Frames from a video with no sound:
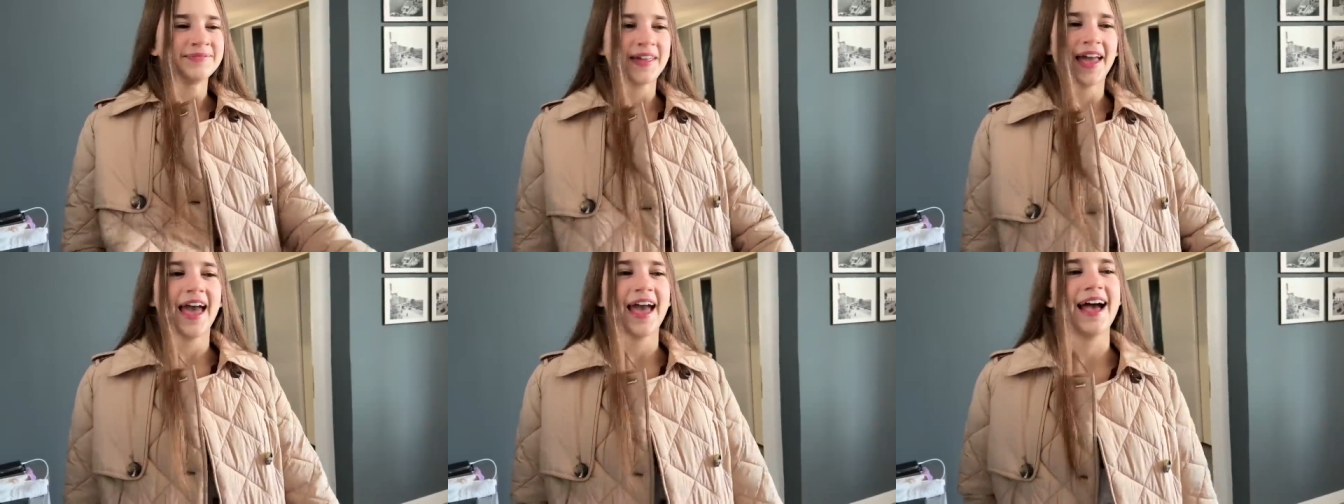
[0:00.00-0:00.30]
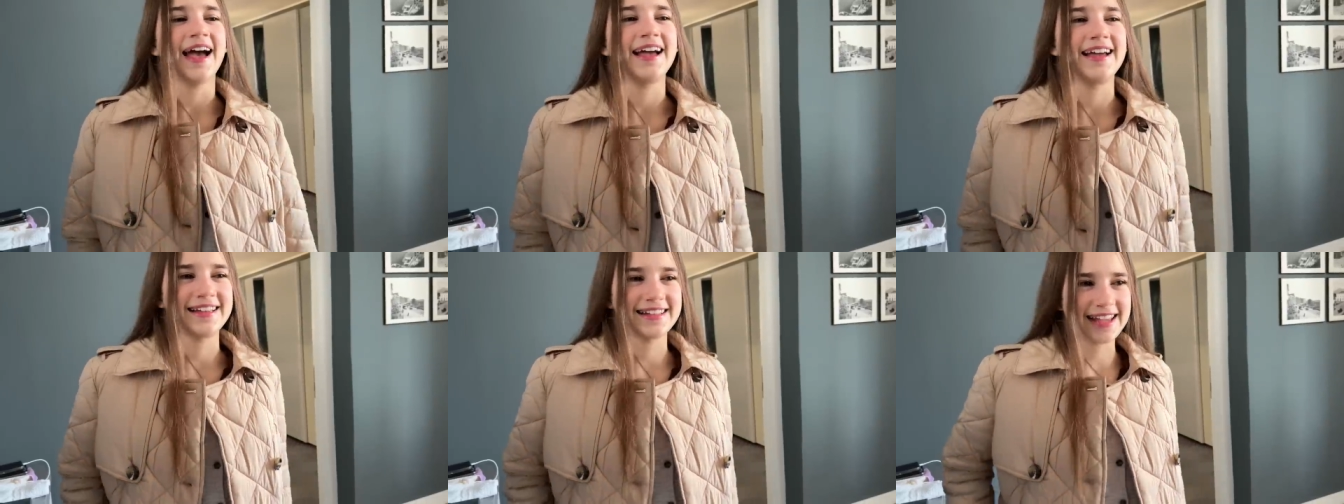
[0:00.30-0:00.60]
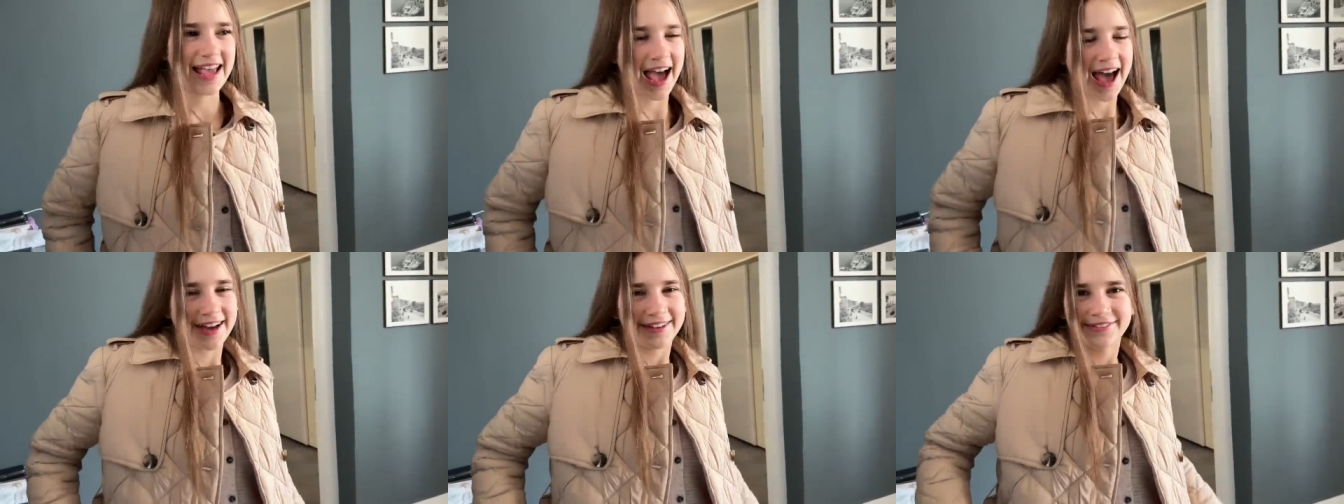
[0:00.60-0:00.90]
and
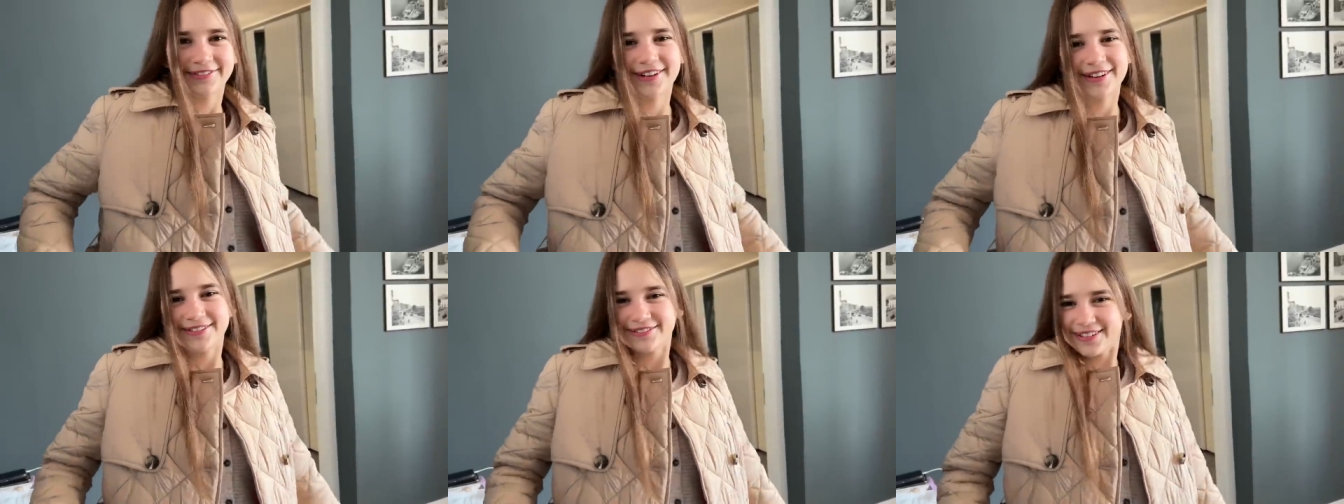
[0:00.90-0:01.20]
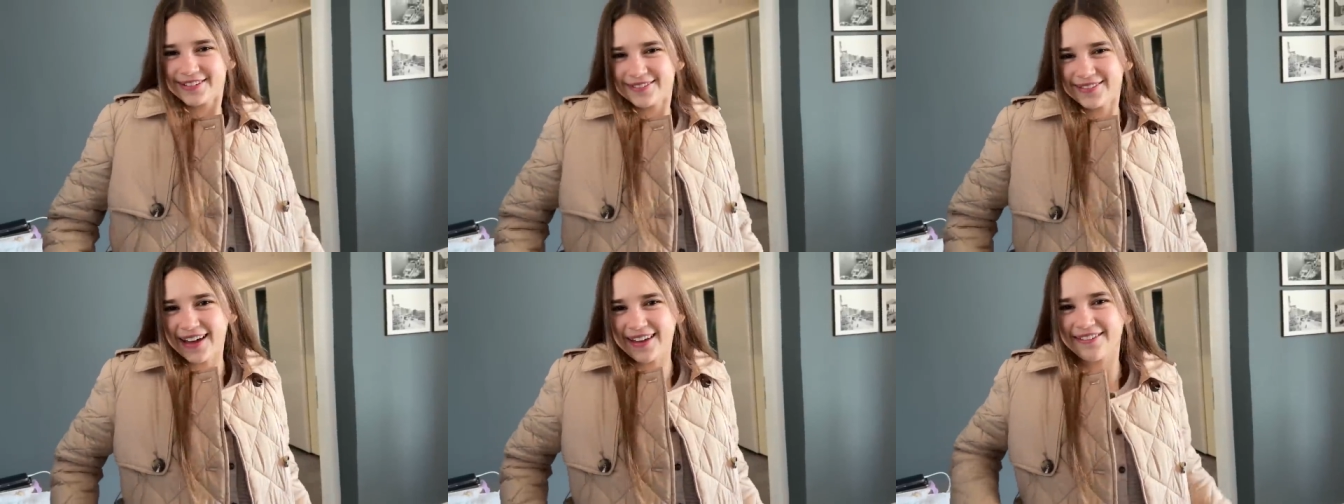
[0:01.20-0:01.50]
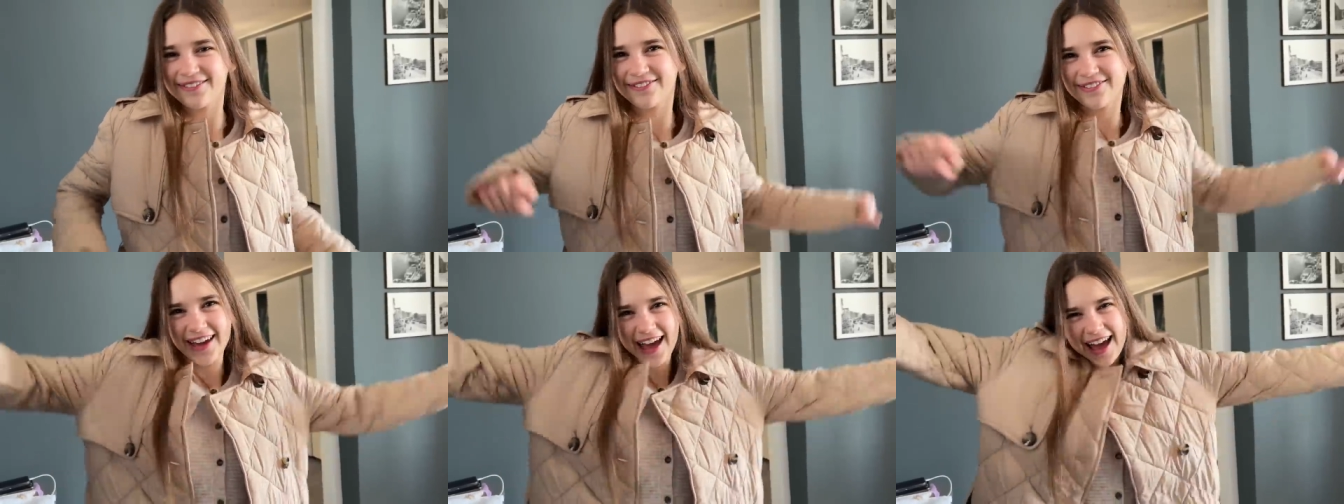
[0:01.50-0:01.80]
have fun with my
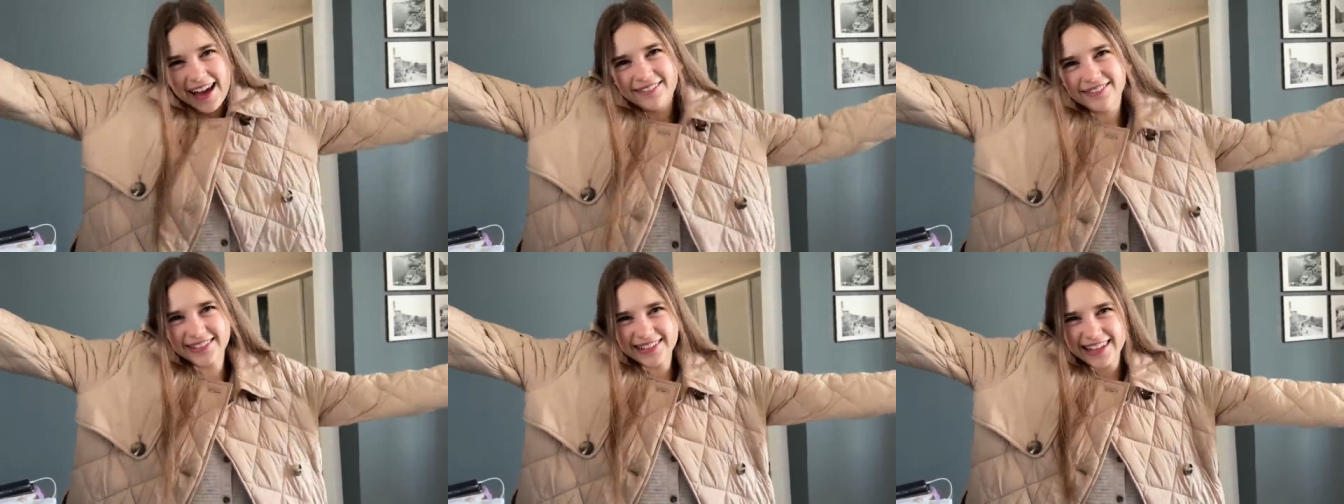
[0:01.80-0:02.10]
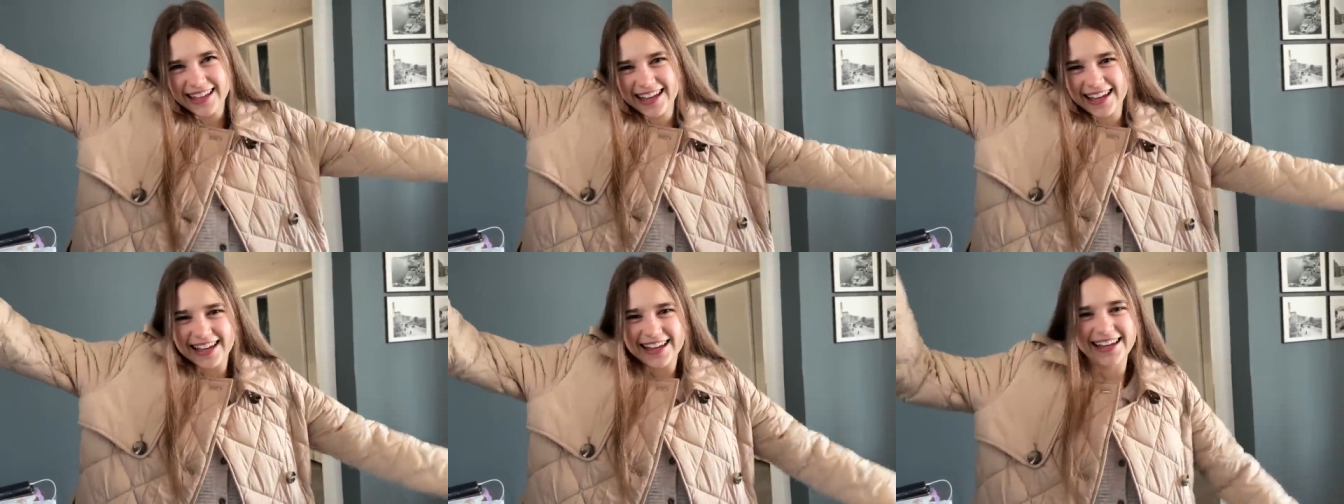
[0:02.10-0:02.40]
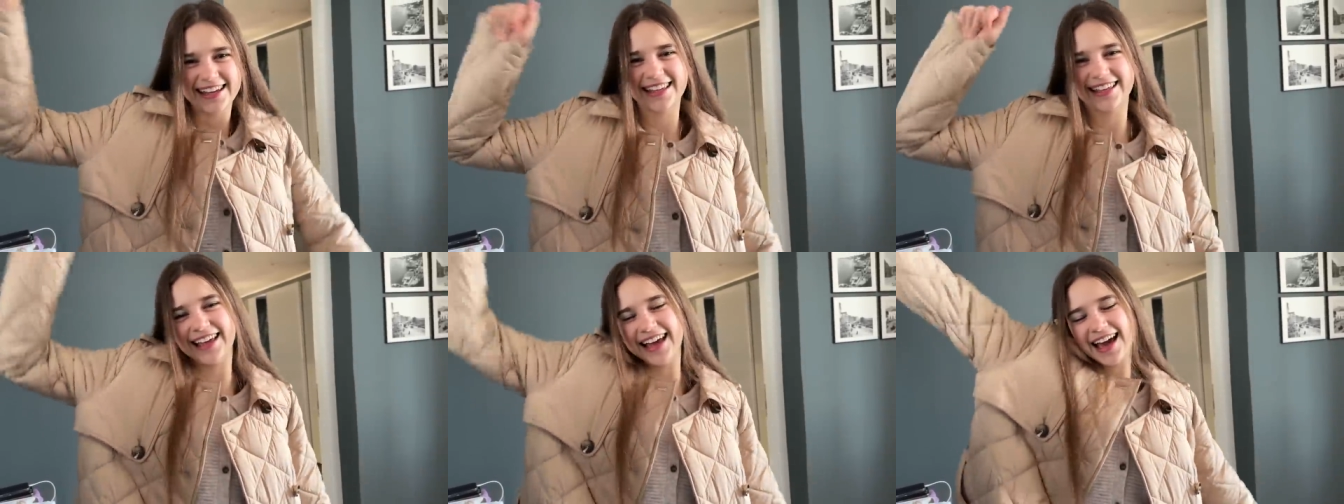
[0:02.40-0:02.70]
family.
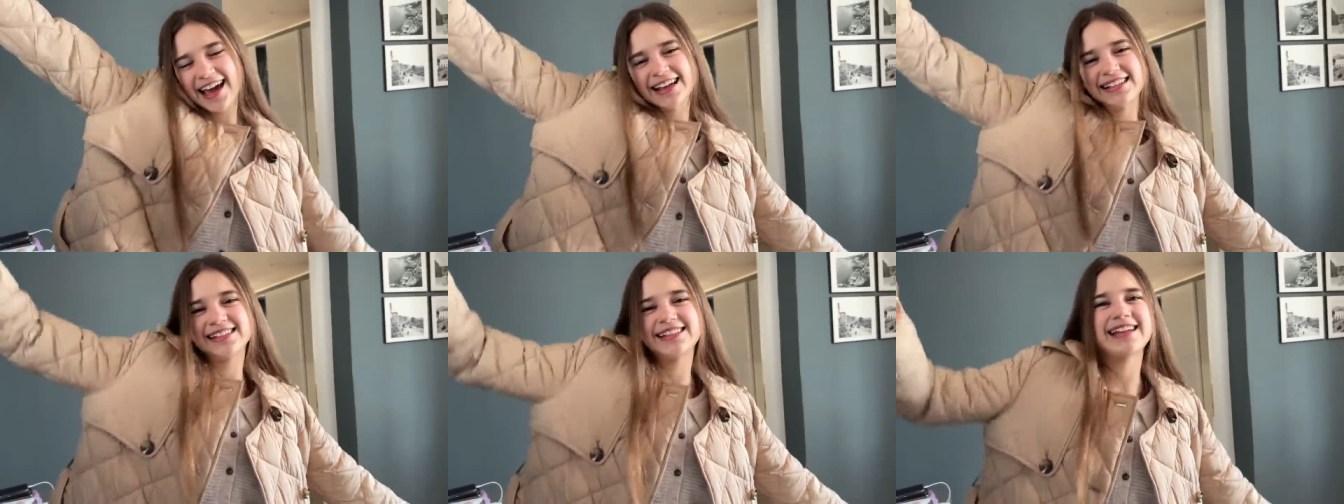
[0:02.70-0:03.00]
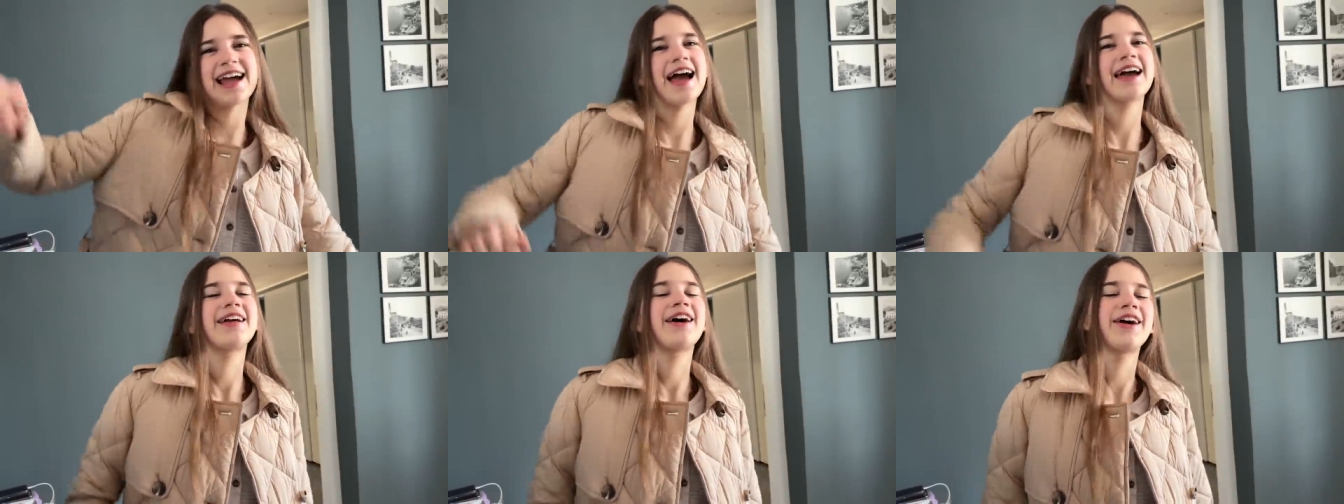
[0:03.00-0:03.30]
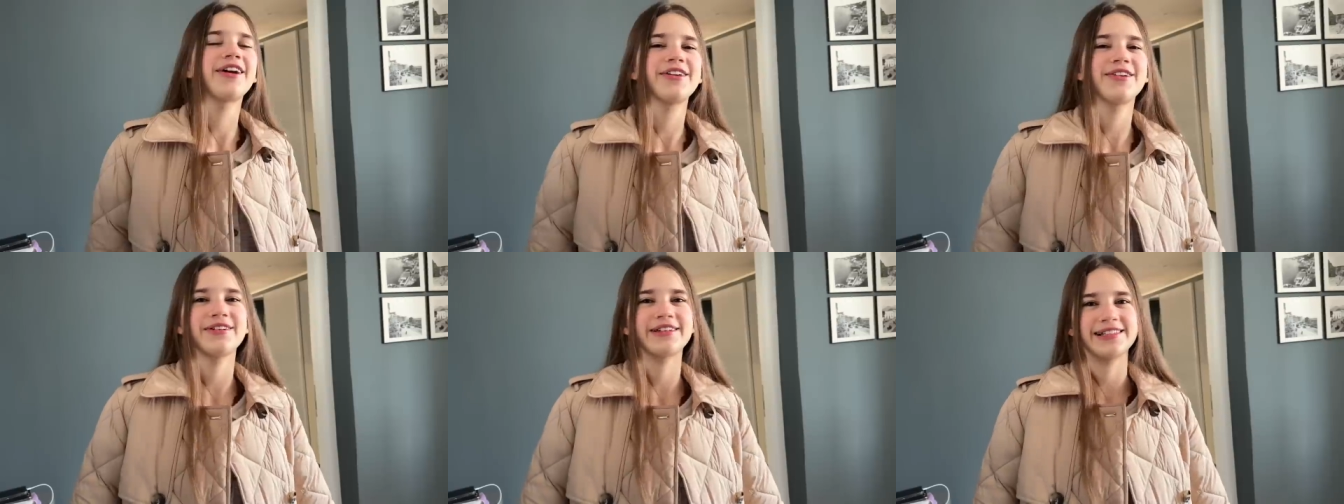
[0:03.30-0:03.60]
Yes, Dad,
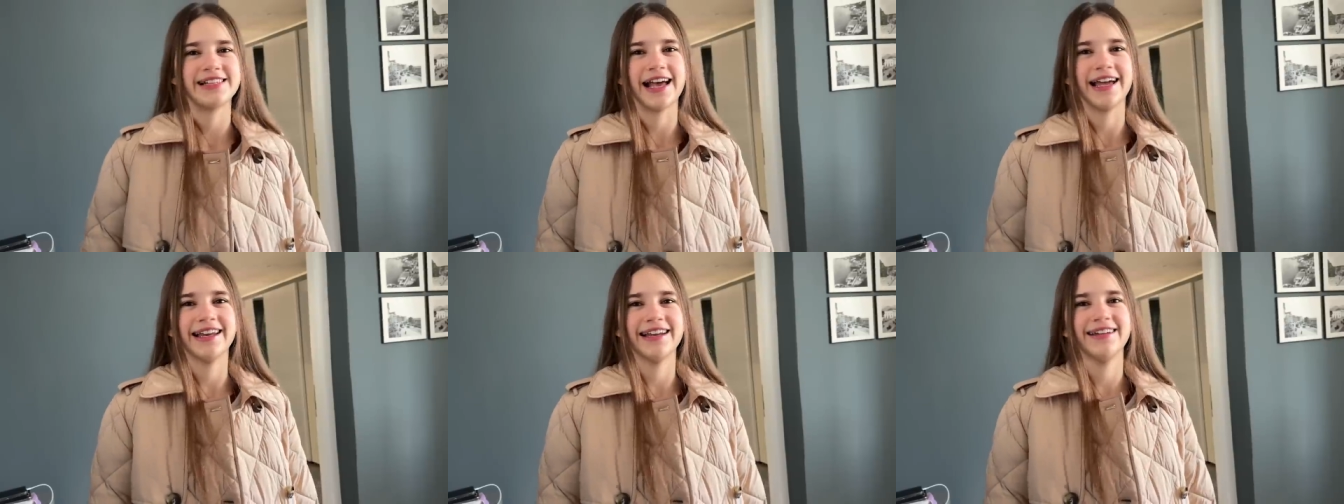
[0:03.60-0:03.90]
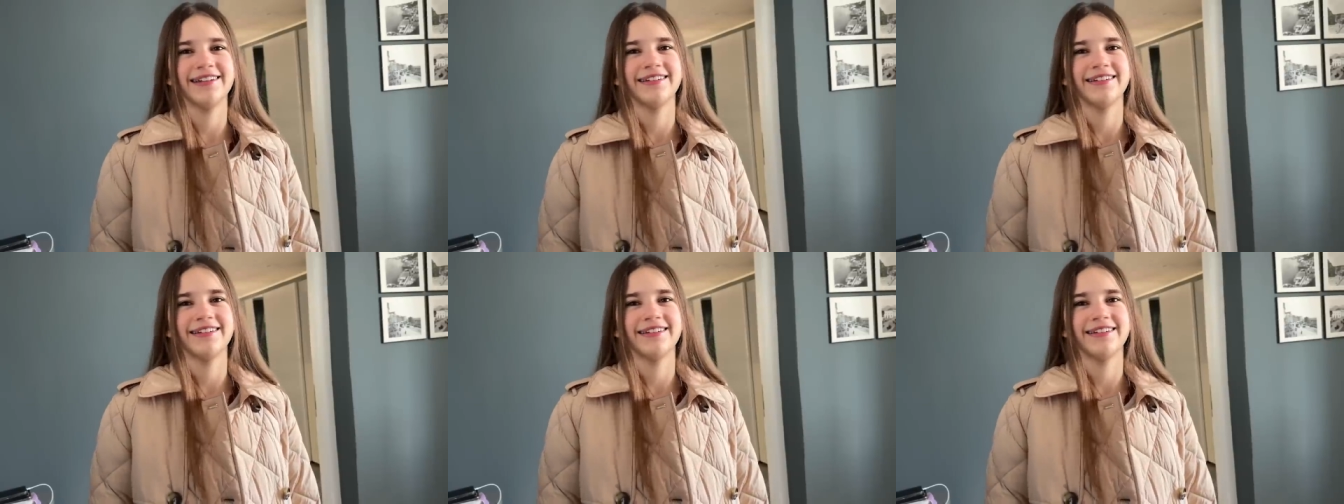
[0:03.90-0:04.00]
are you excited?